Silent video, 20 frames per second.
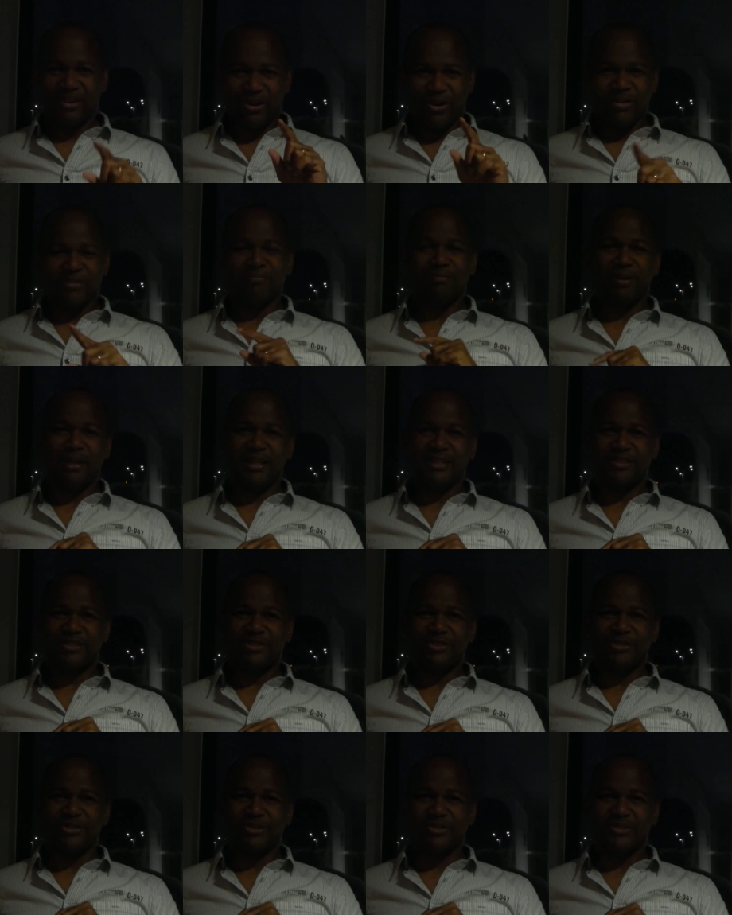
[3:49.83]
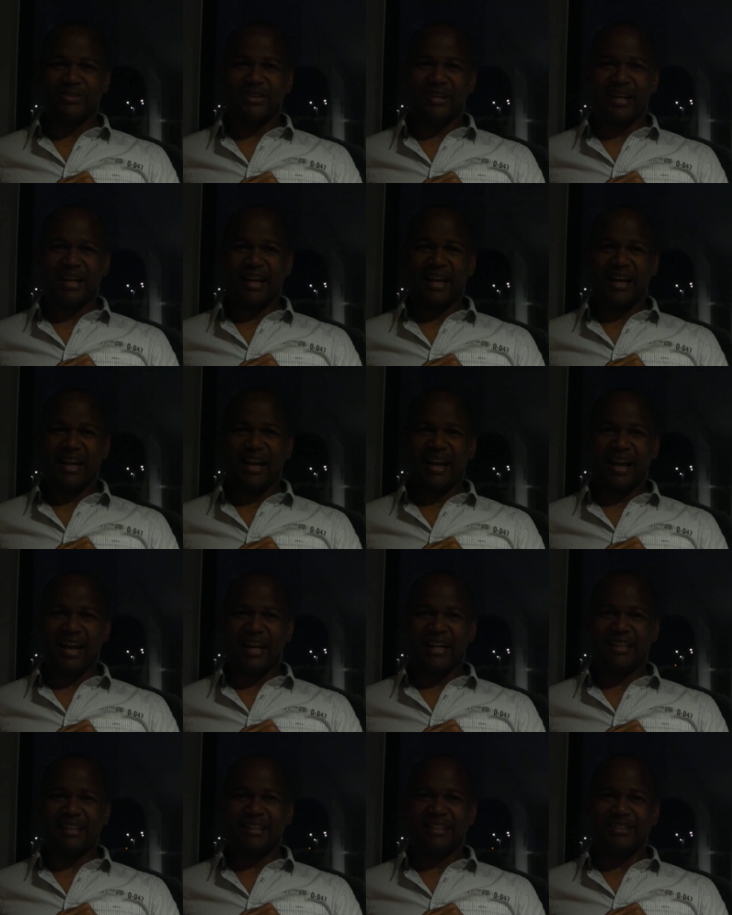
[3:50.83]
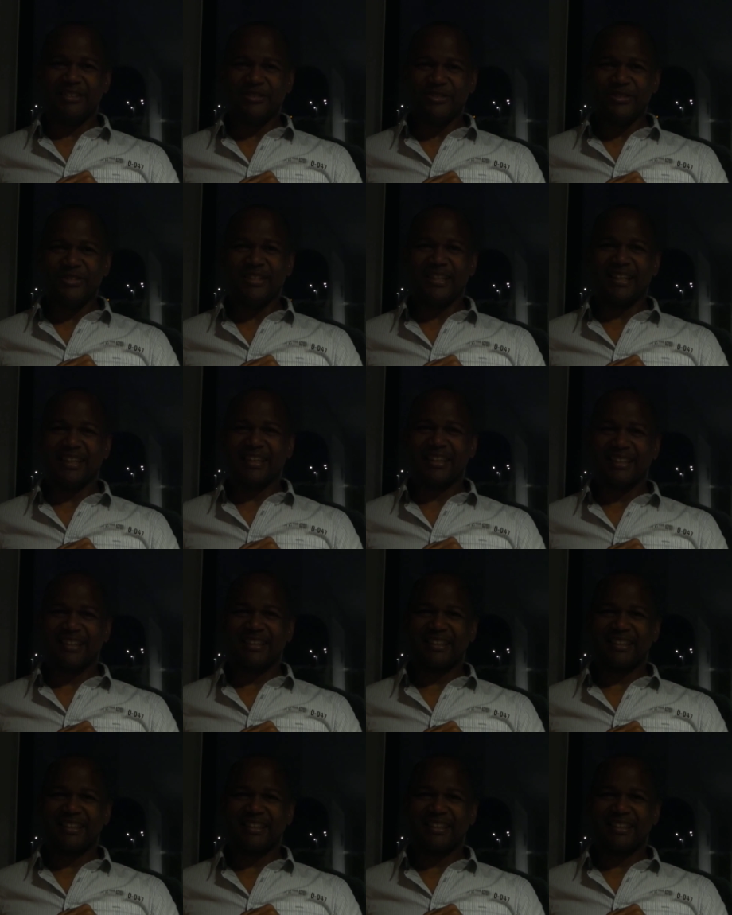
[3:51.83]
God bless you. Hallelujah.